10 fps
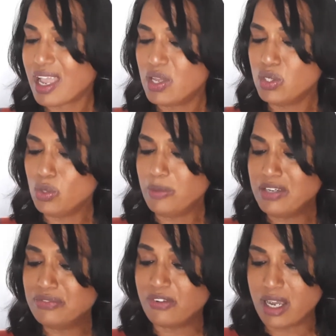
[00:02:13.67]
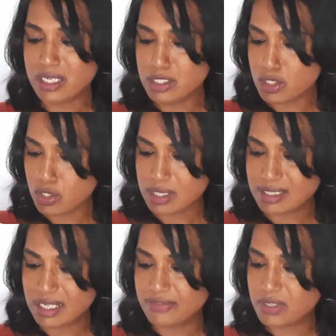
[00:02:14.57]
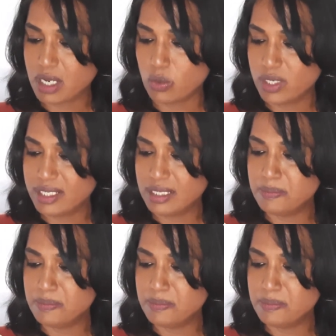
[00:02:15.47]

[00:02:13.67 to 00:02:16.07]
You may find yourself covered in